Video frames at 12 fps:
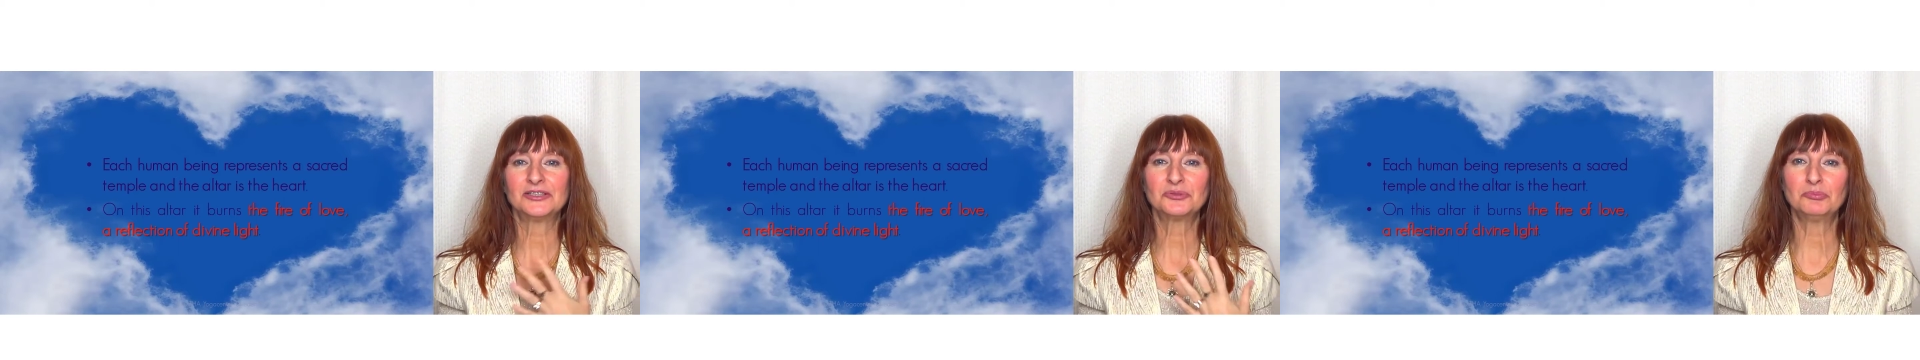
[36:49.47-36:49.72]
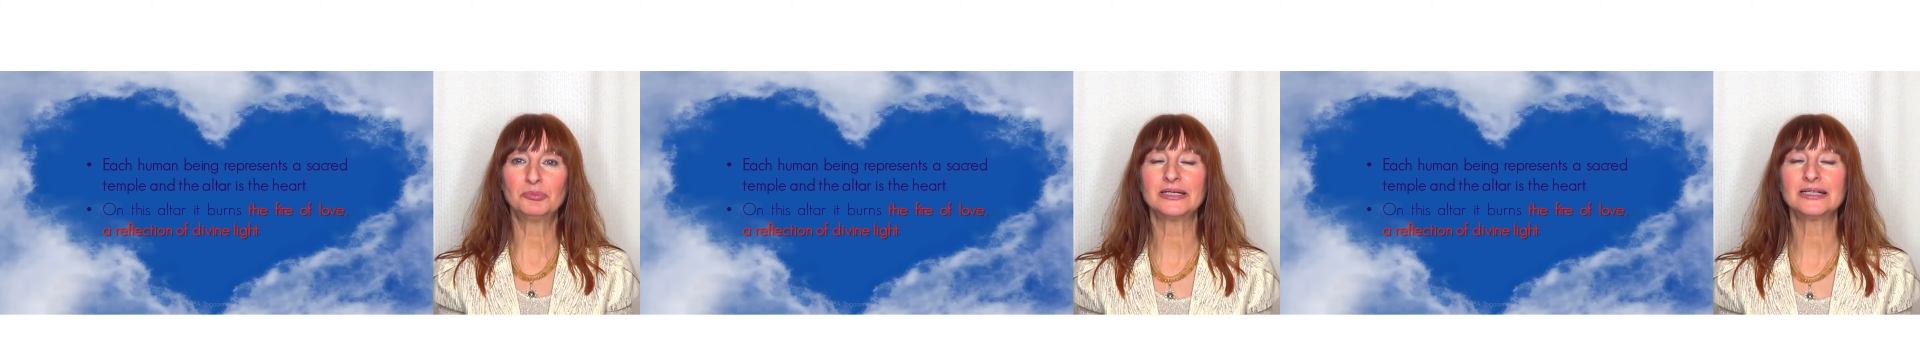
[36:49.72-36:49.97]

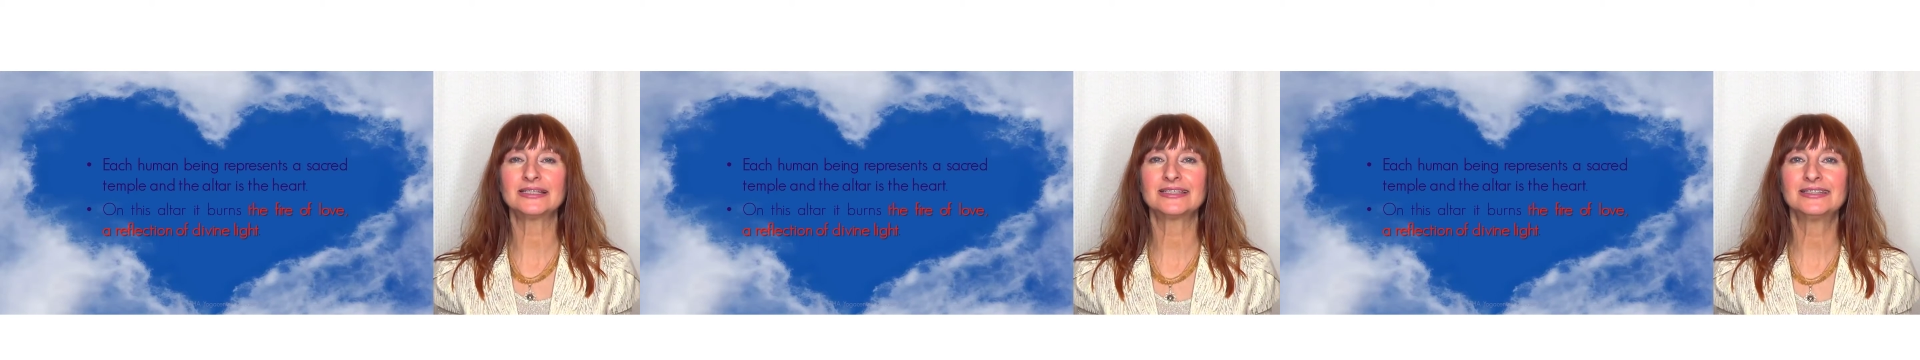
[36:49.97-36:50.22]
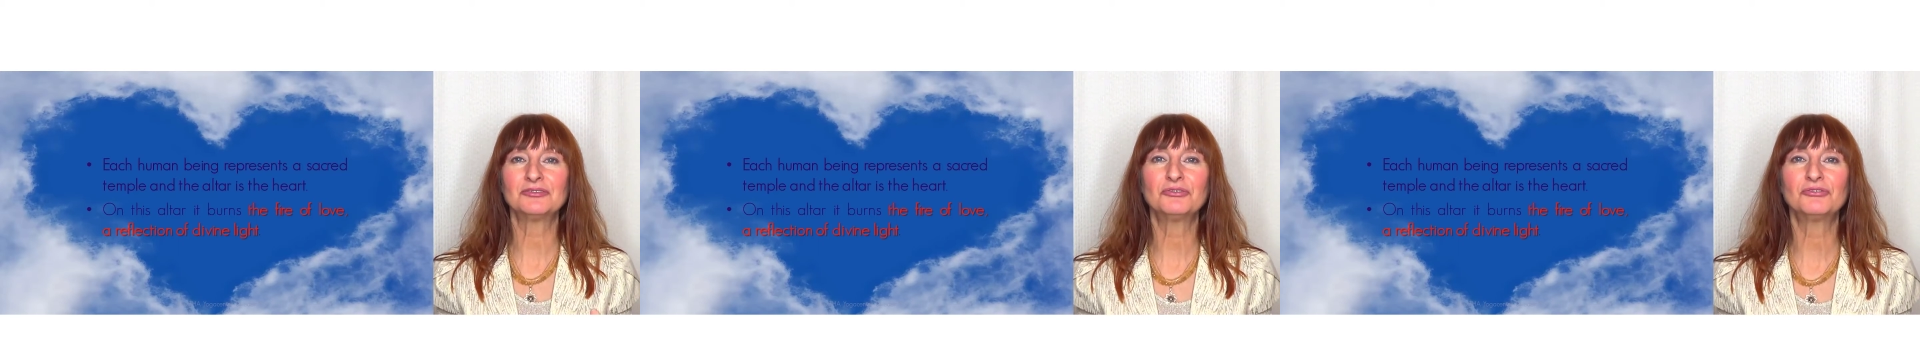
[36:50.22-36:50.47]
it
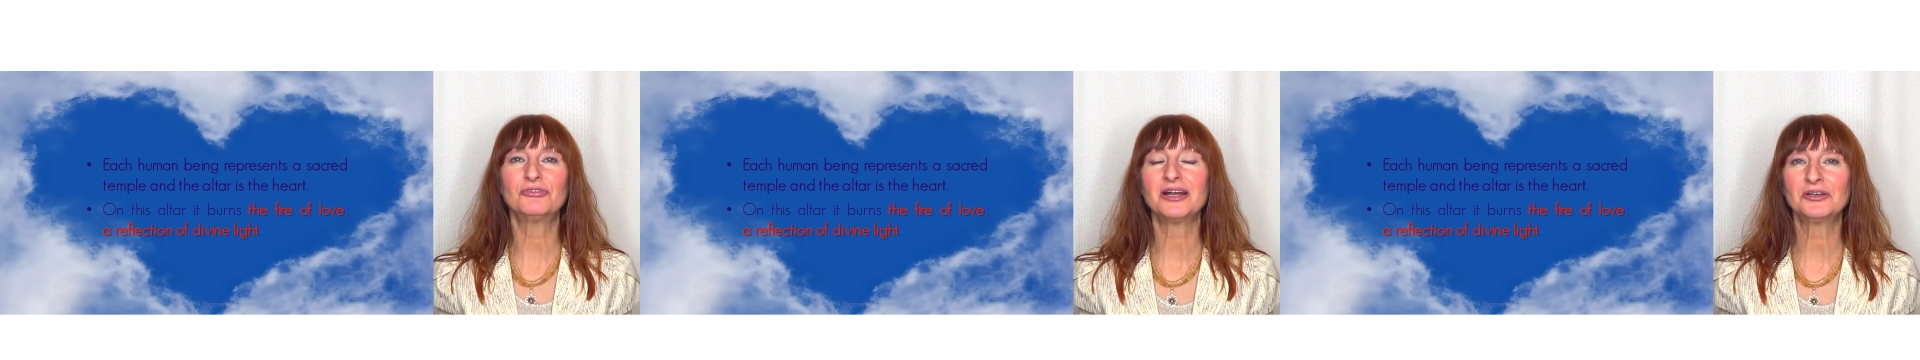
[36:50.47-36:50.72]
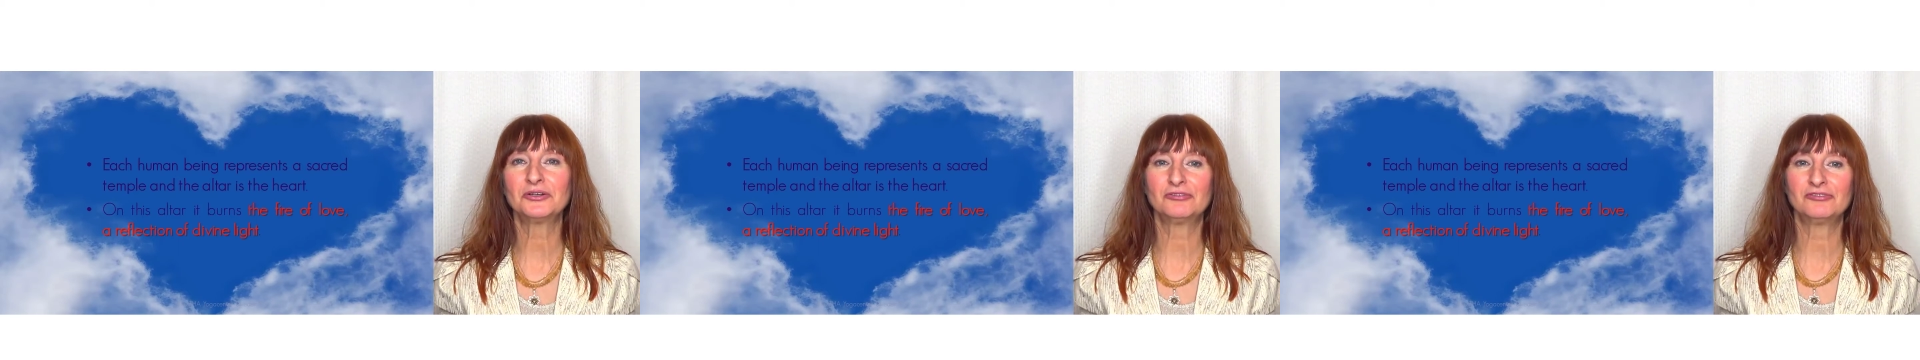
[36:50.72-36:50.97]
burns the
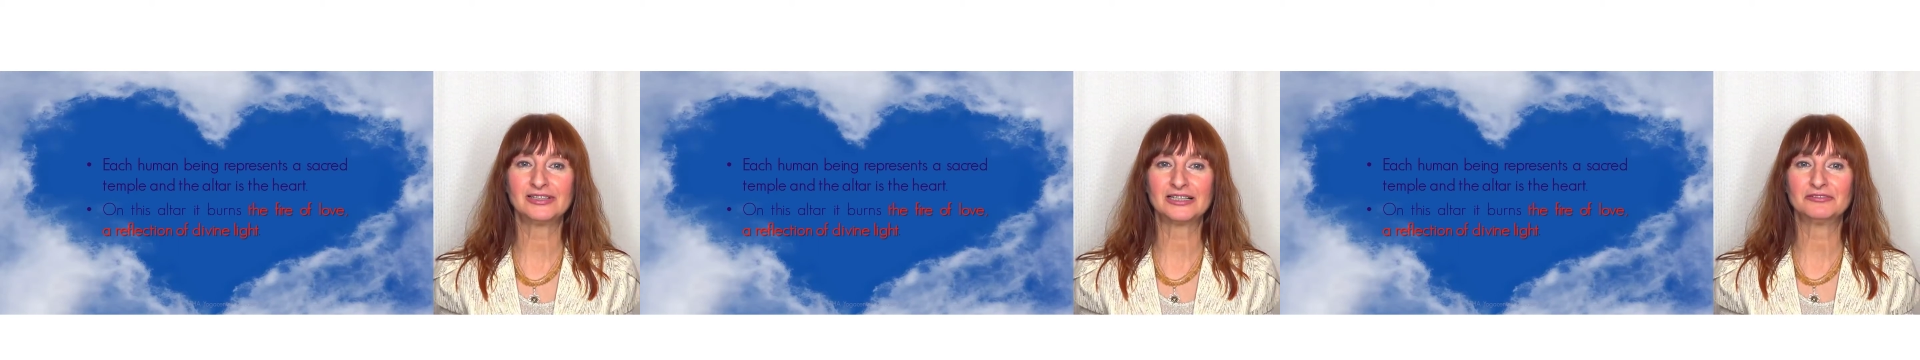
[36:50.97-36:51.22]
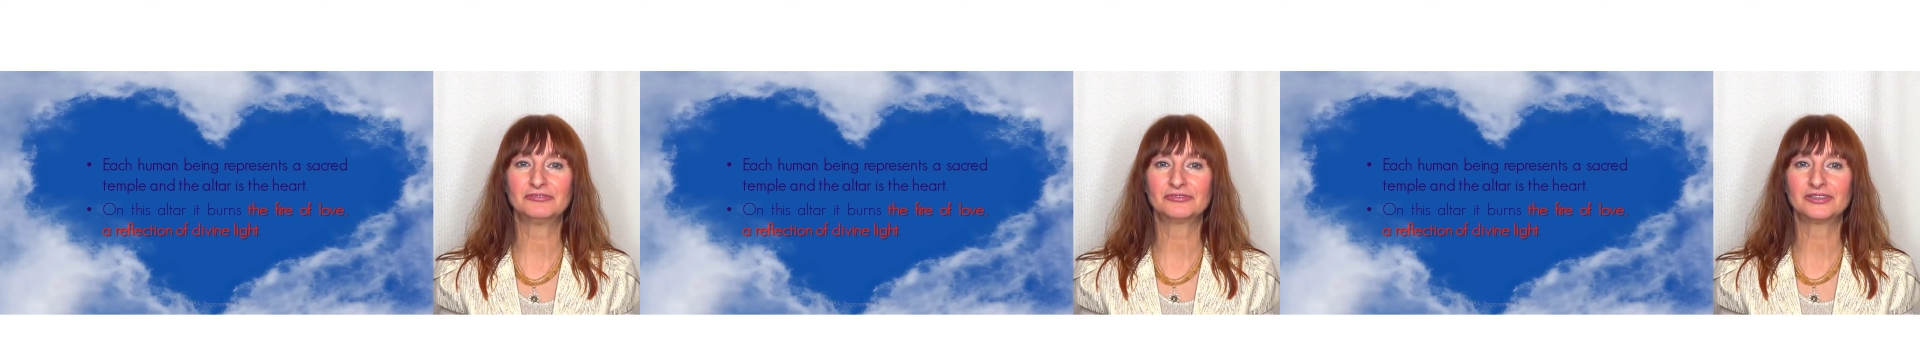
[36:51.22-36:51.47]
fire of
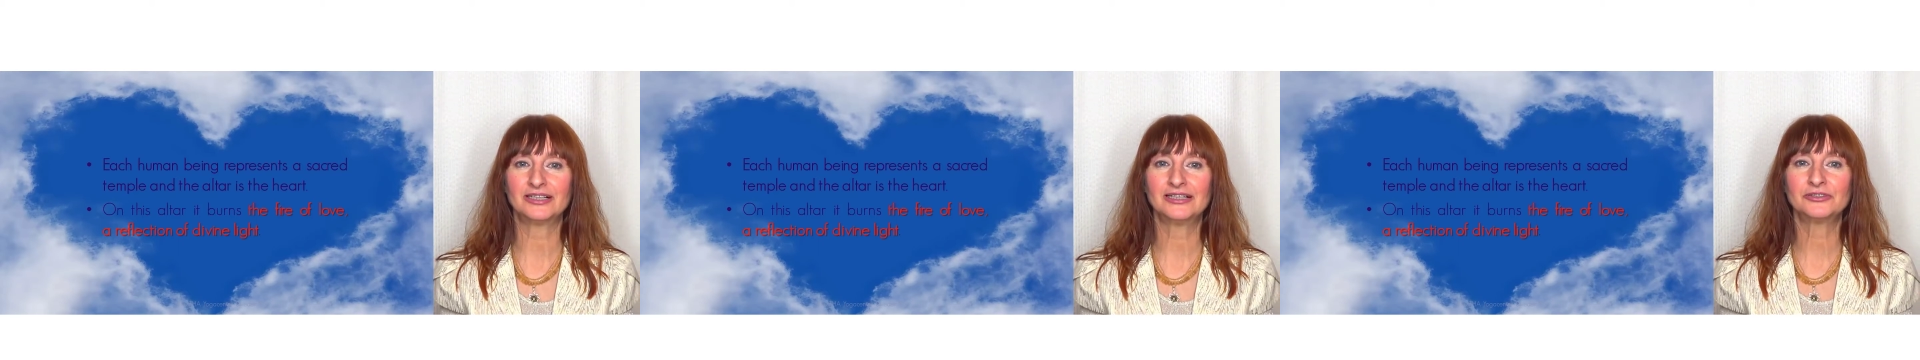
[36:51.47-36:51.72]
love,